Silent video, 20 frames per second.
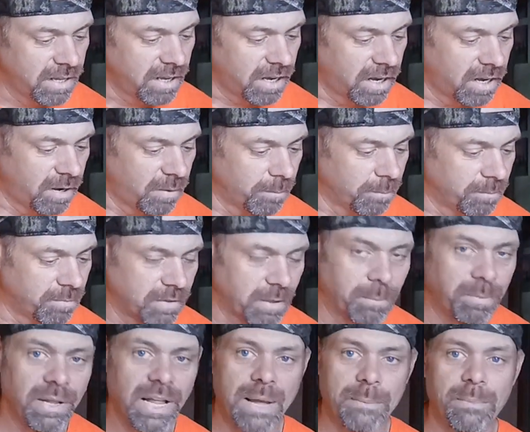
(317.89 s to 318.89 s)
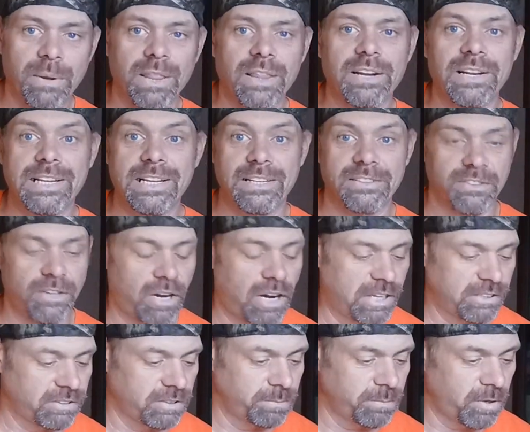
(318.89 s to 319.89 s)
The playability is
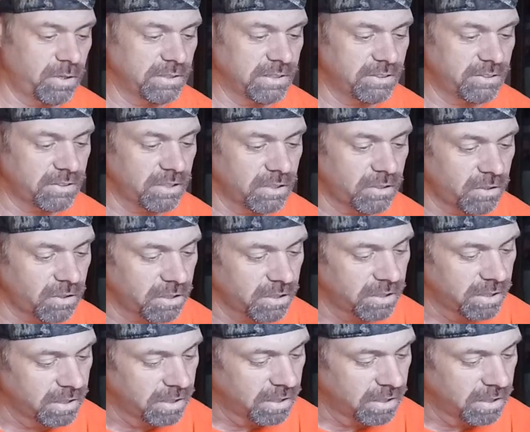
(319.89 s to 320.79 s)
awesome on this guitar.